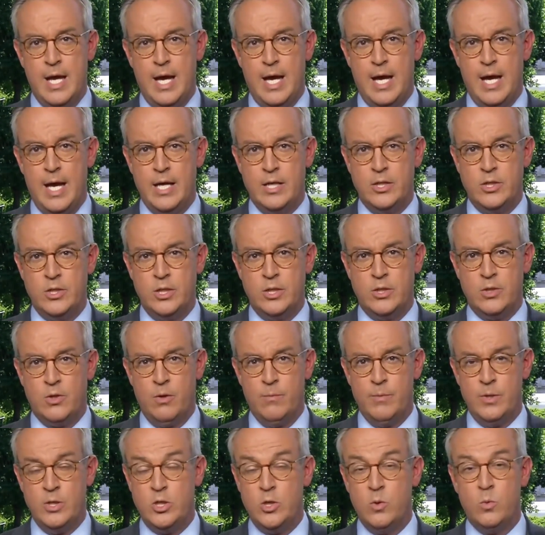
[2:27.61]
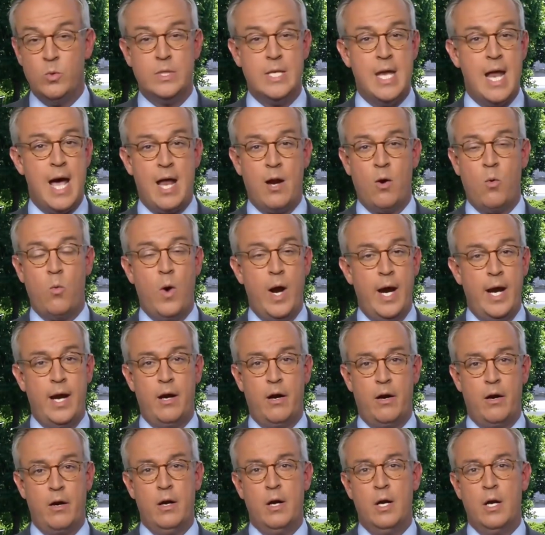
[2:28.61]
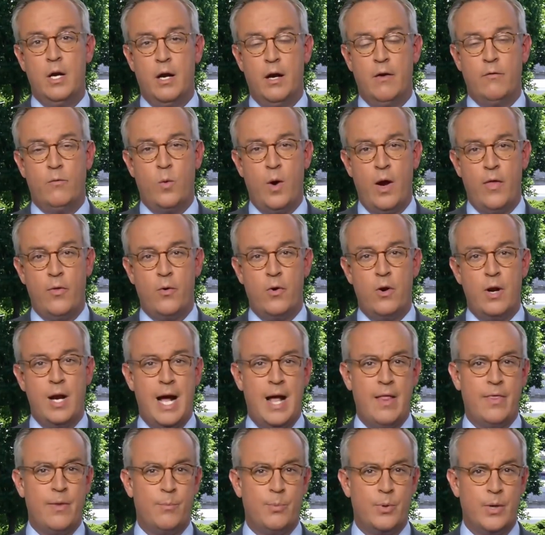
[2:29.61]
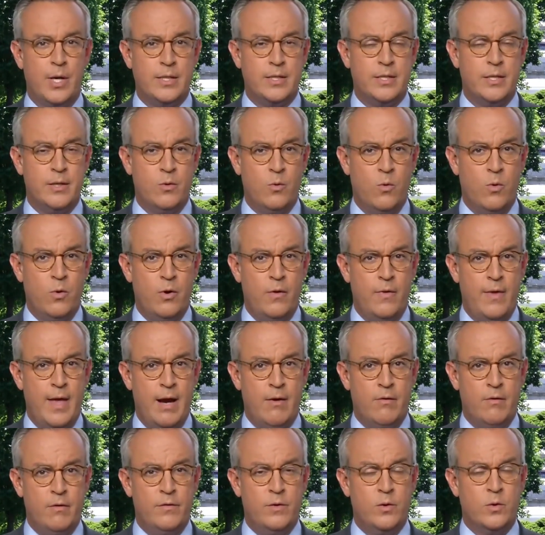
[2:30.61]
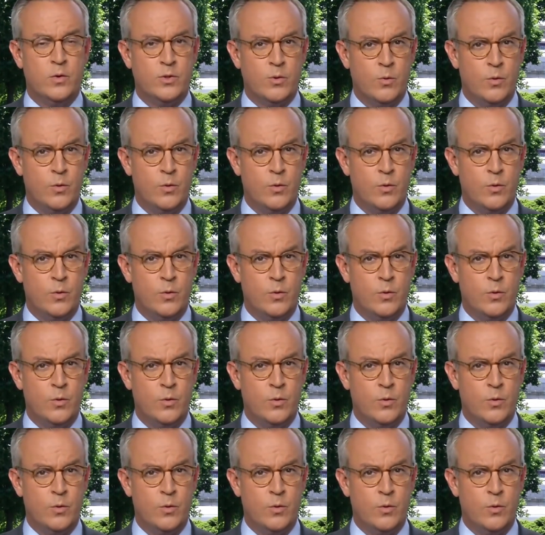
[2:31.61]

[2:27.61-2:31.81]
uh, and she told me she was not aware of whether or not the president ordered that review.